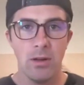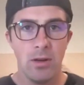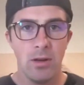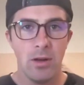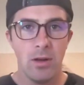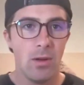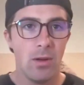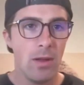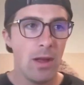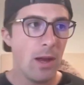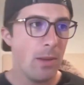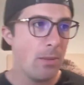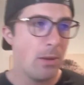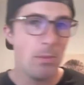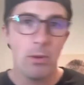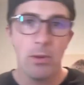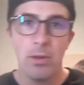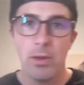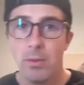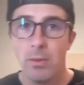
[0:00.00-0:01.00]
you know, a lot of
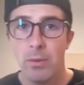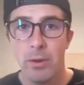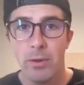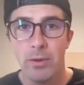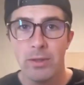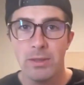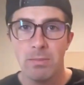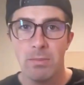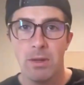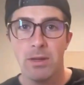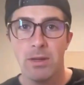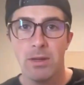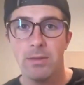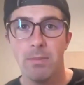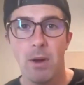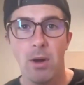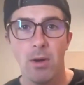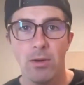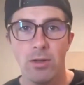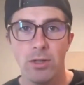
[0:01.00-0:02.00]
people think we only speak to
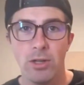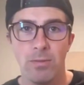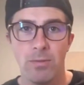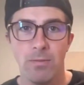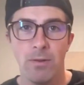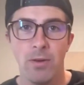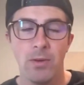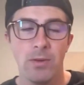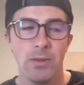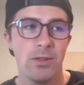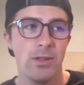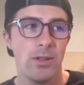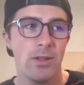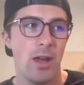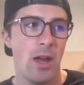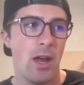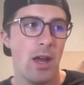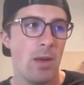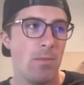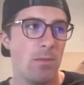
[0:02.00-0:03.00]
partnership folks.
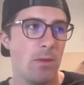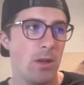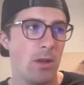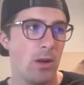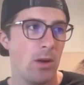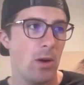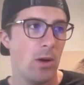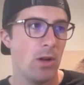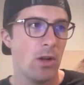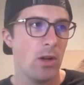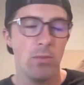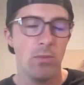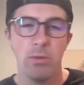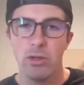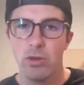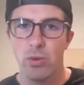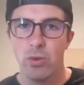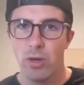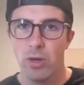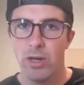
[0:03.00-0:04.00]
Uh, you know, a good
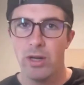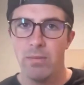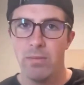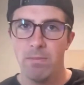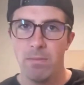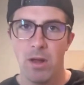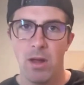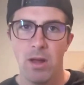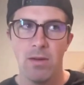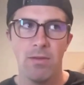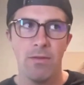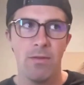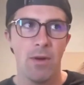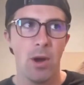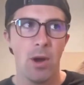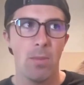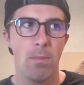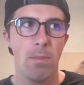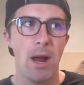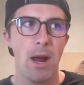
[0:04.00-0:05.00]
majority of
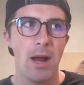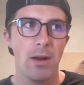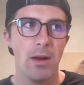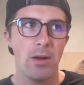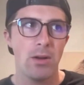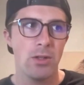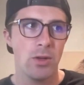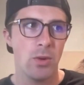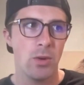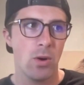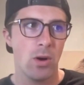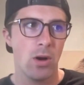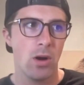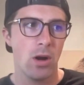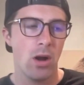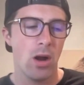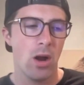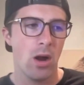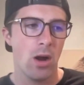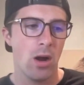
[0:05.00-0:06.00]
our buyers
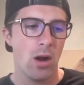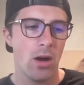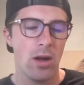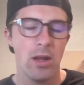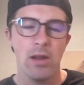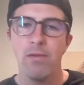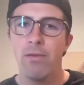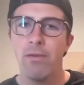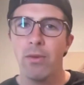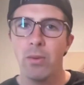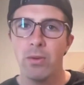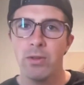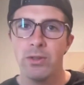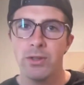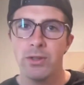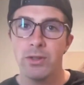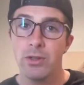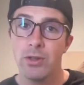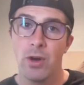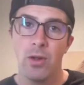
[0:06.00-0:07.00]
or our
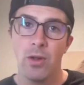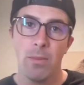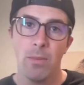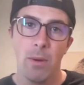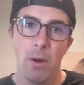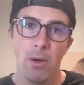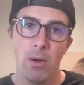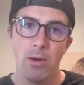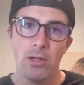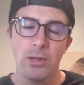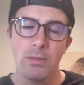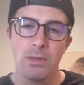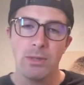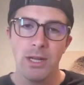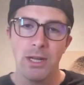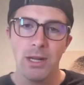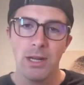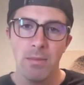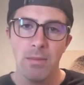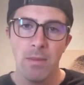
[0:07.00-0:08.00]
influencers are the partnership
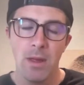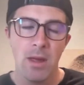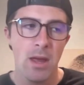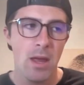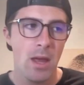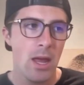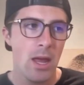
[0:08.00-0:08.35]
team.